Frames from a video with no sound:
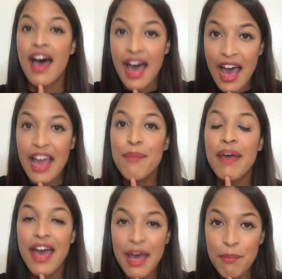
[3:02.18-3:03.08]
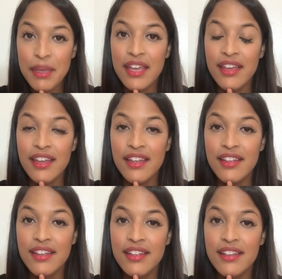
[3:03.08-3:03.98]
I'm happy.
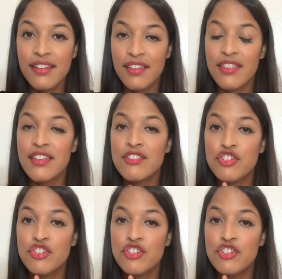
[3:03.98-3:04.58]
This